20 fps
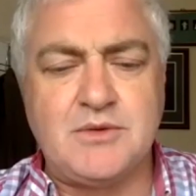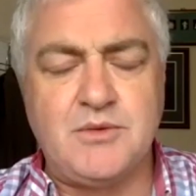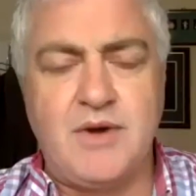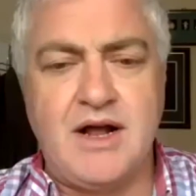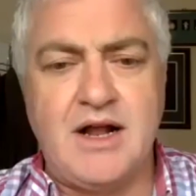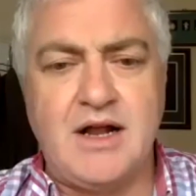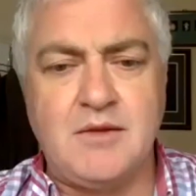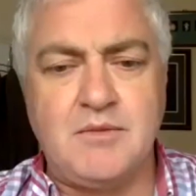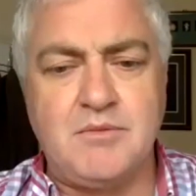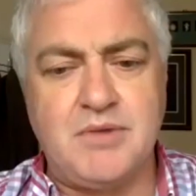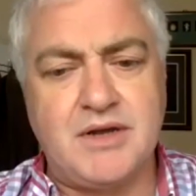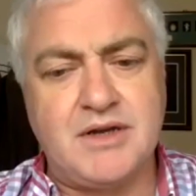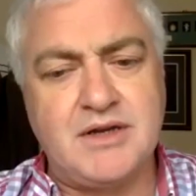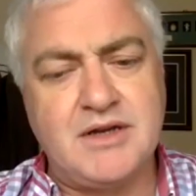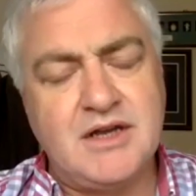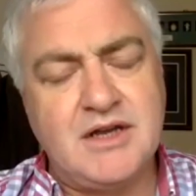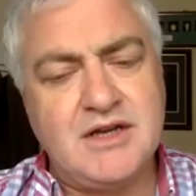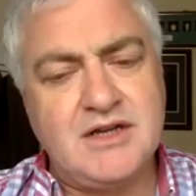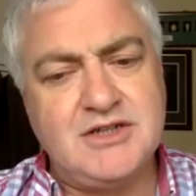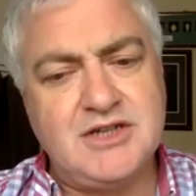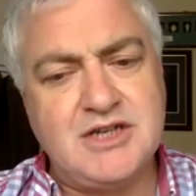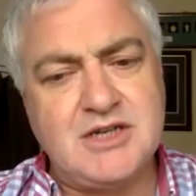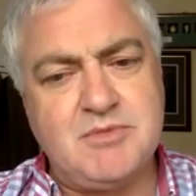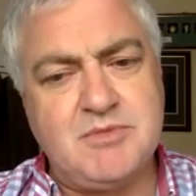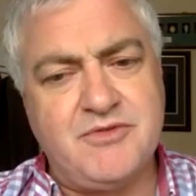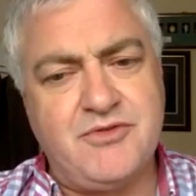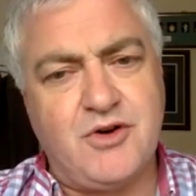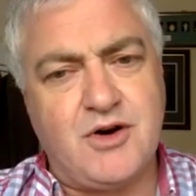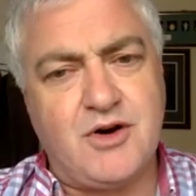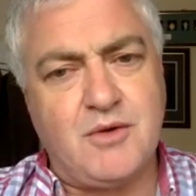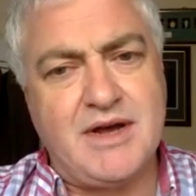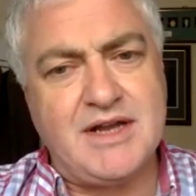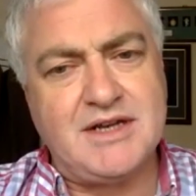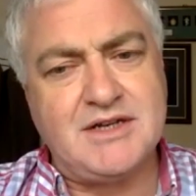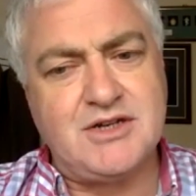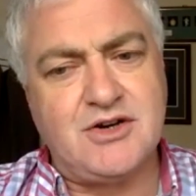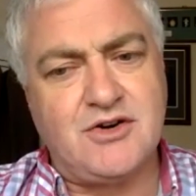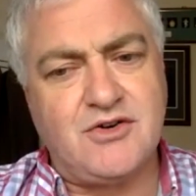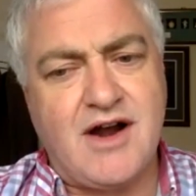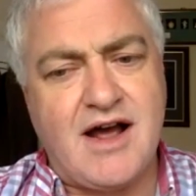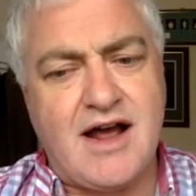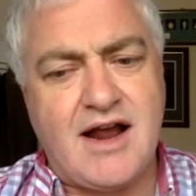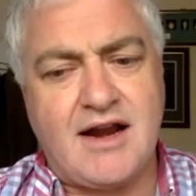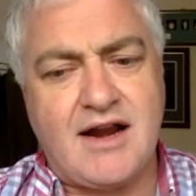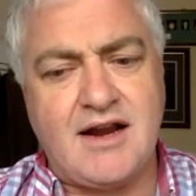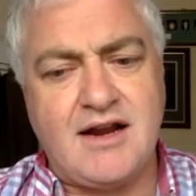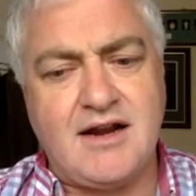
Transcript: well, but just before I went to Iraq